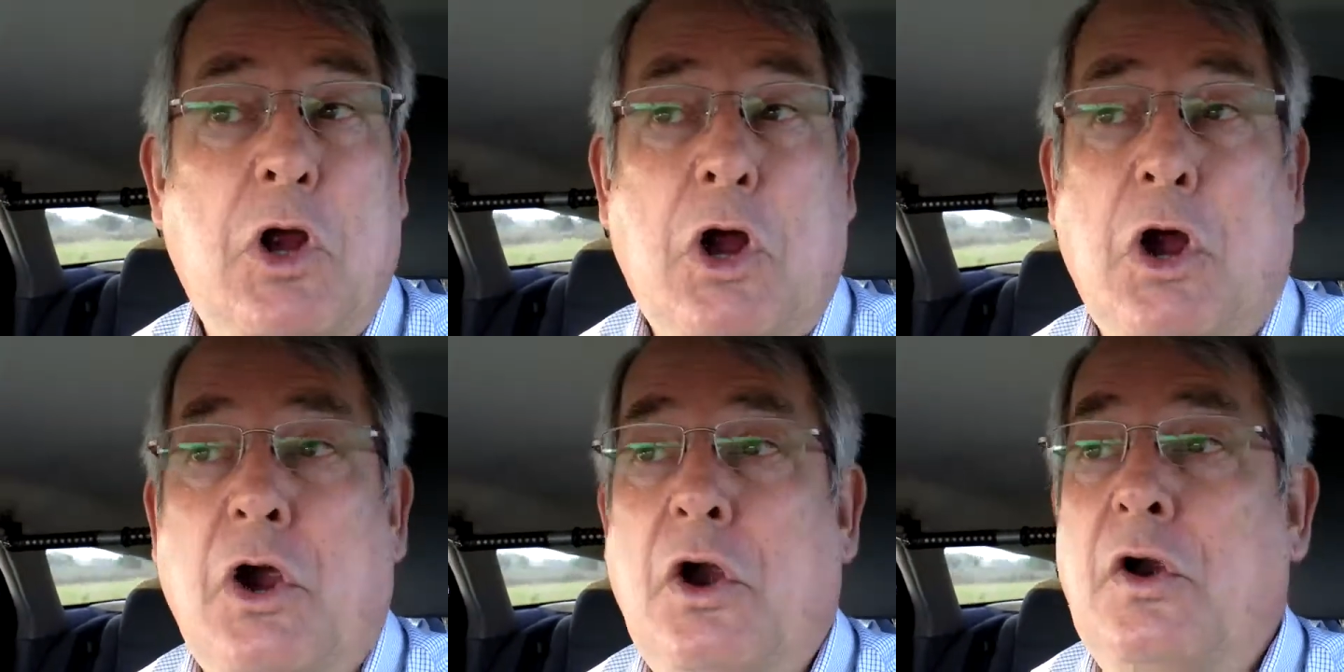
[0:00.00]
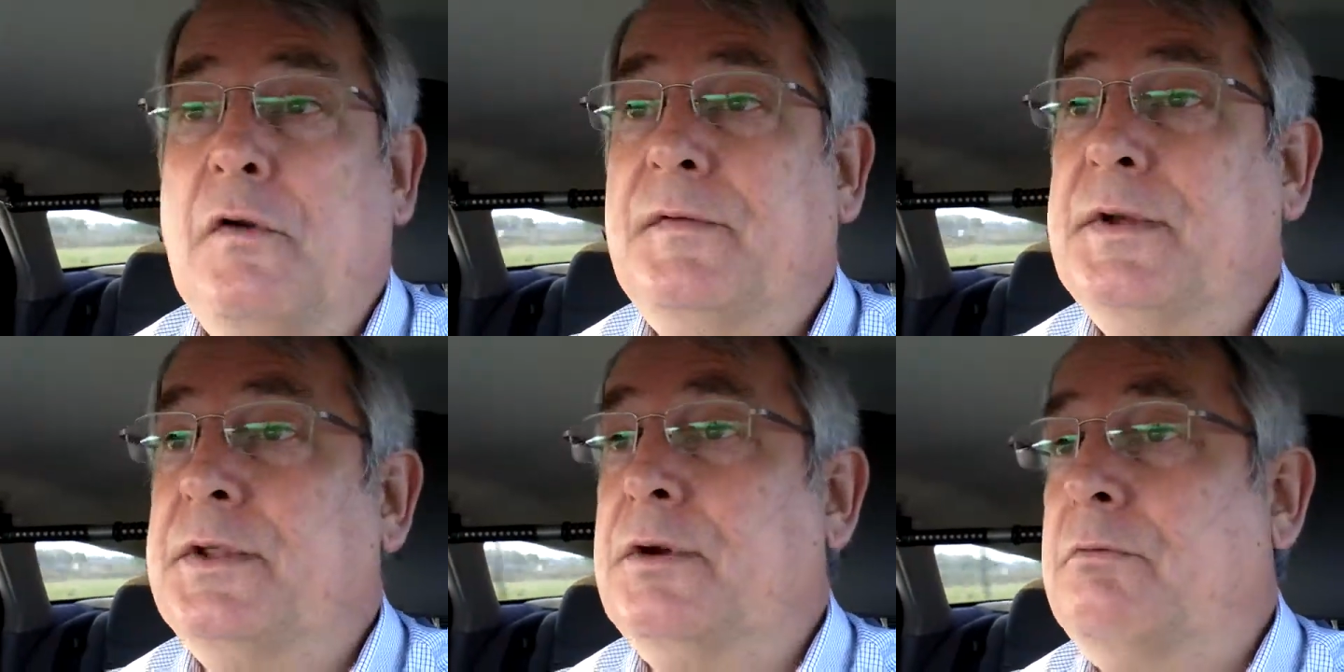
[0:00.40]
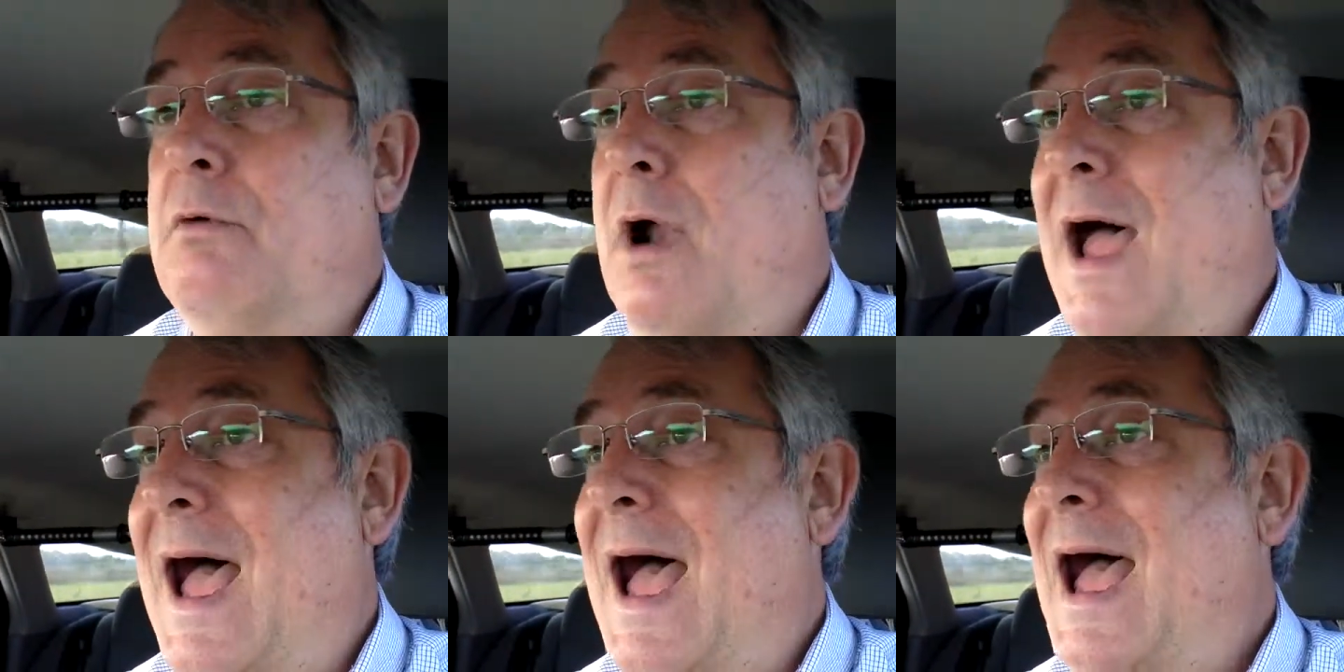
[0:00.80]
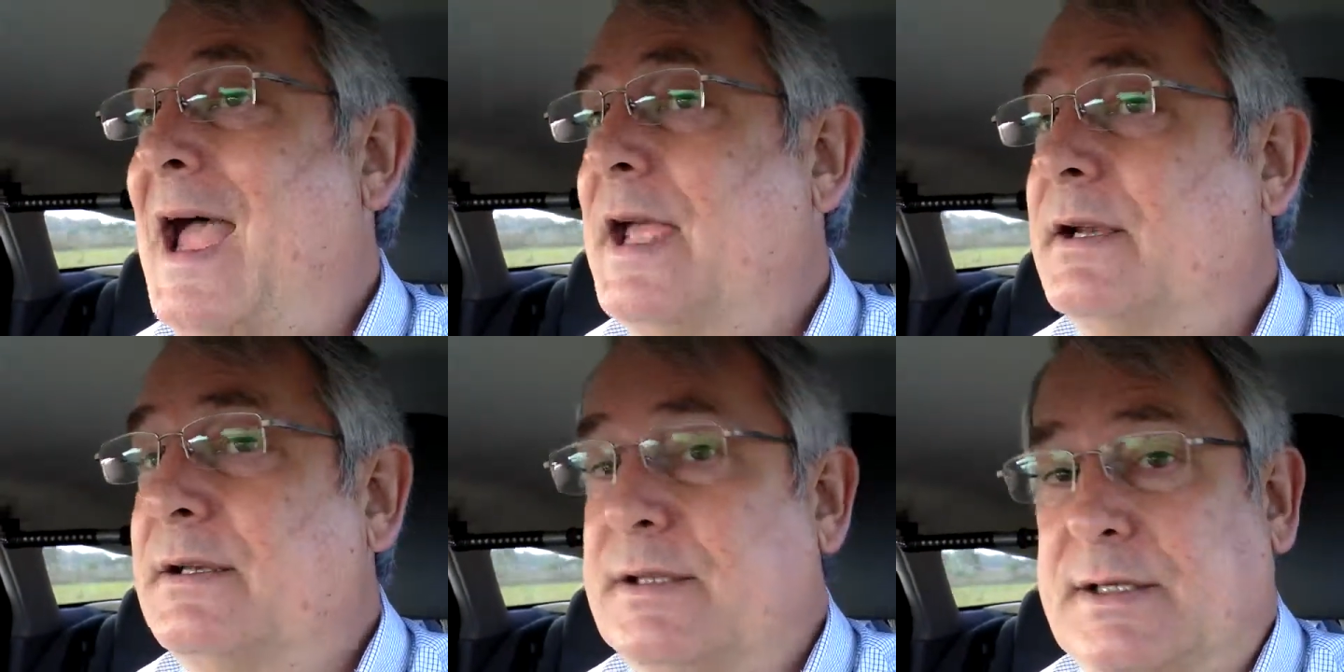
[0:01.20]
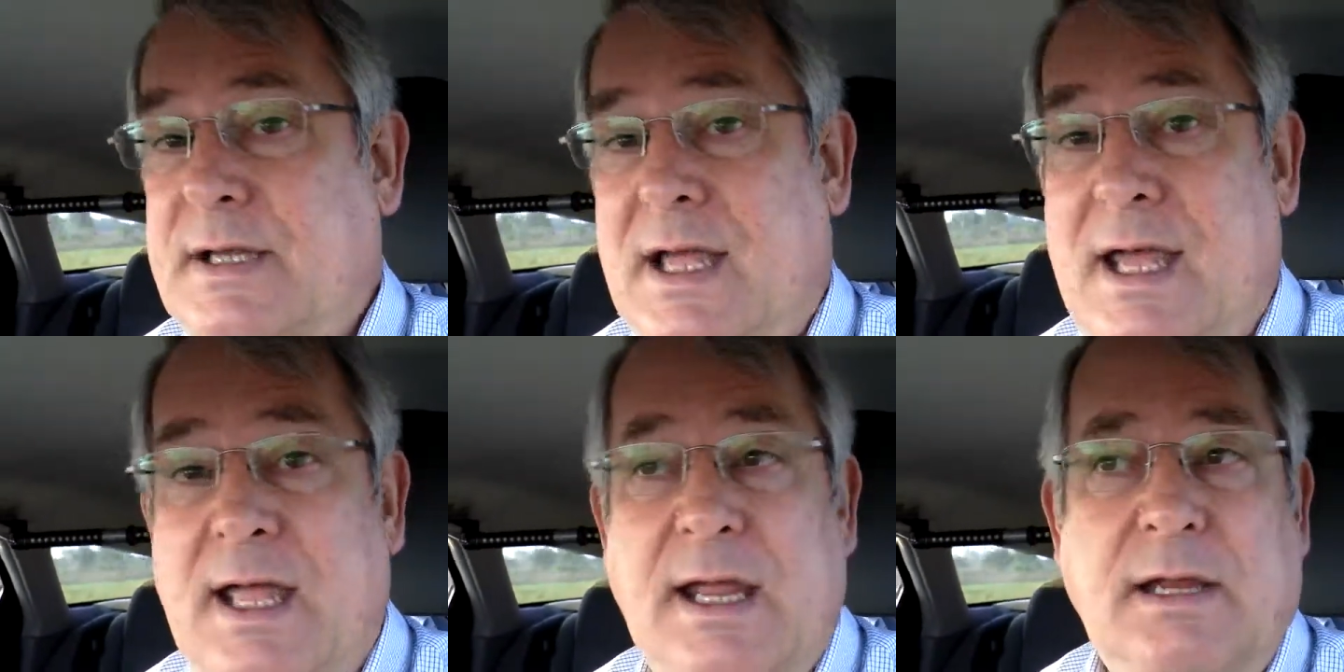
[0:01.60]
curve to the right,
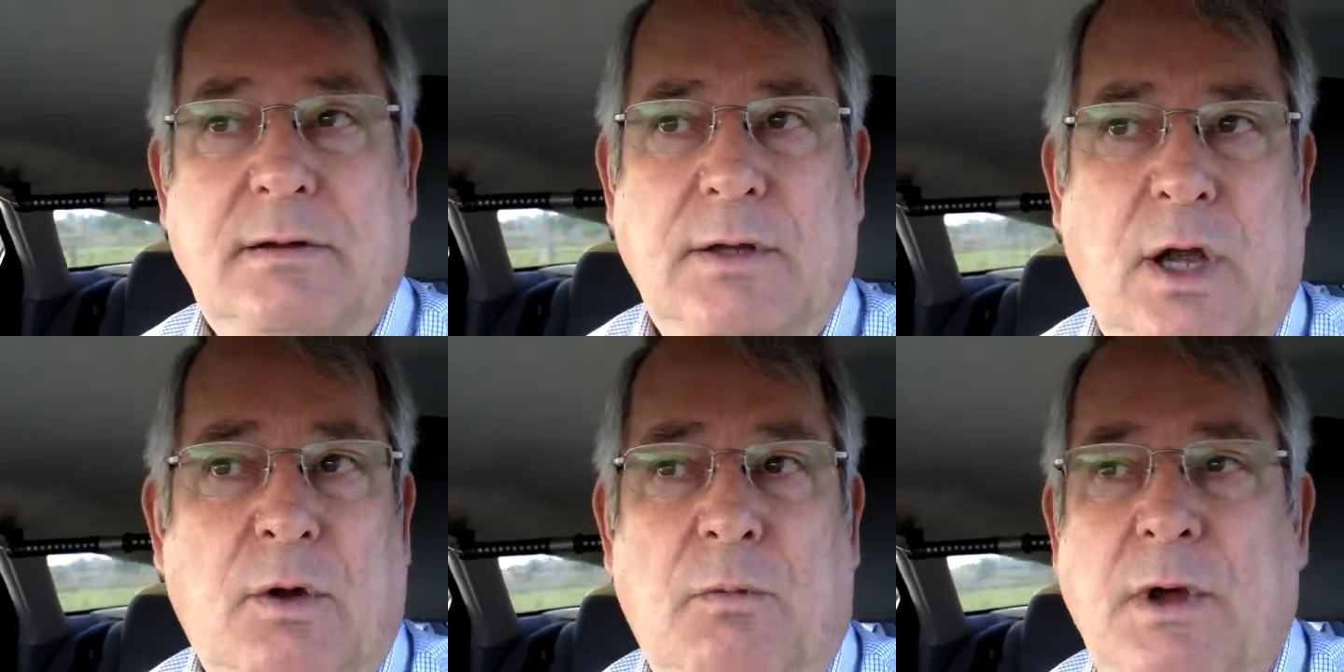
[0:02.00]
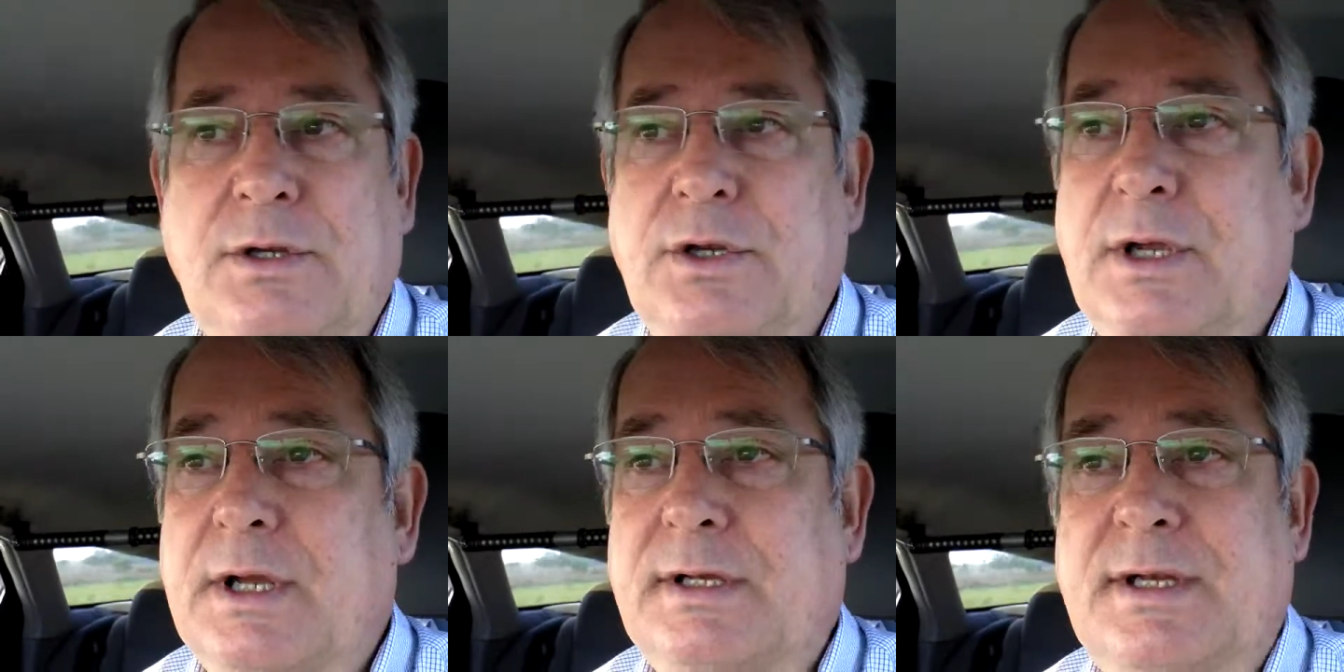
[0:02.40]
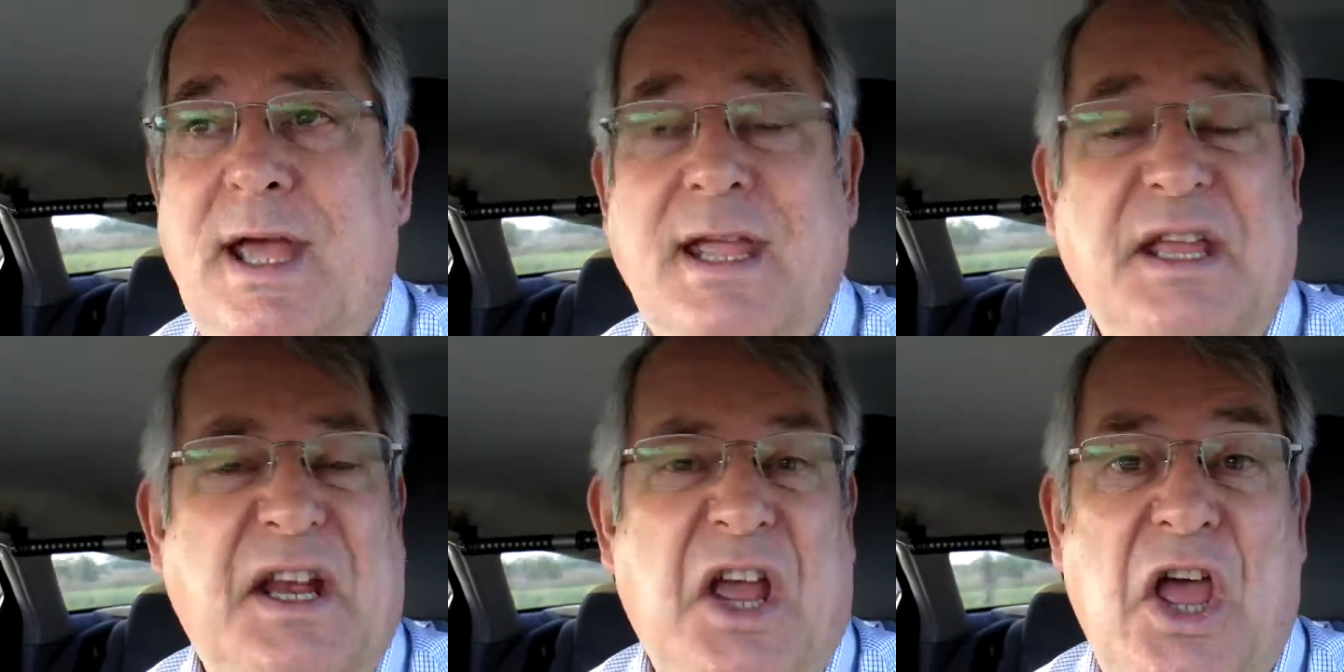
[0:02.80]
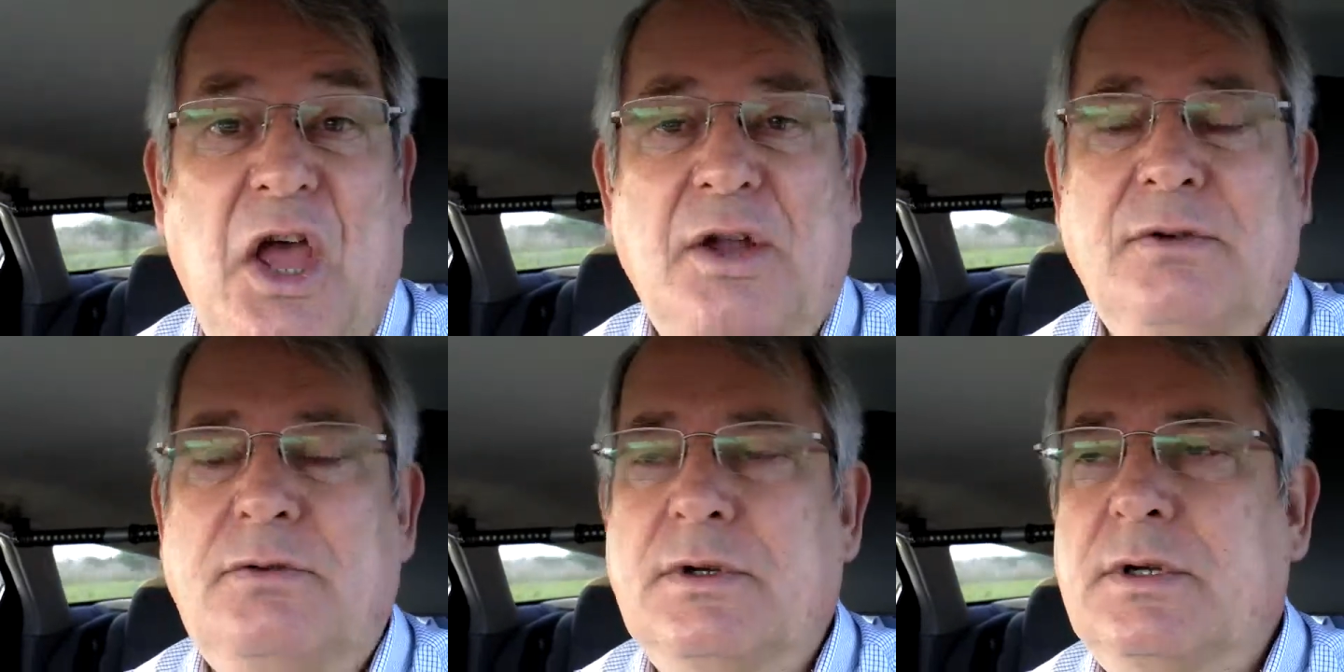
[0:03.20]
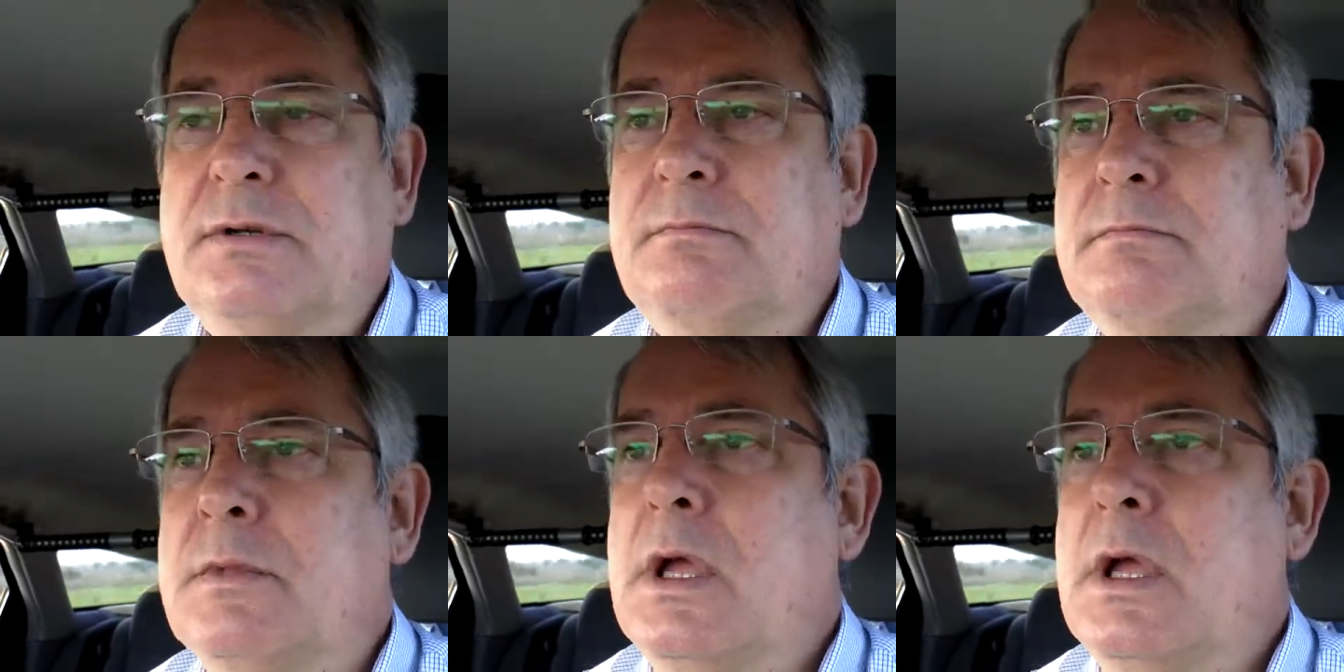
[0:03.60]
say, you know, one you could take at 100,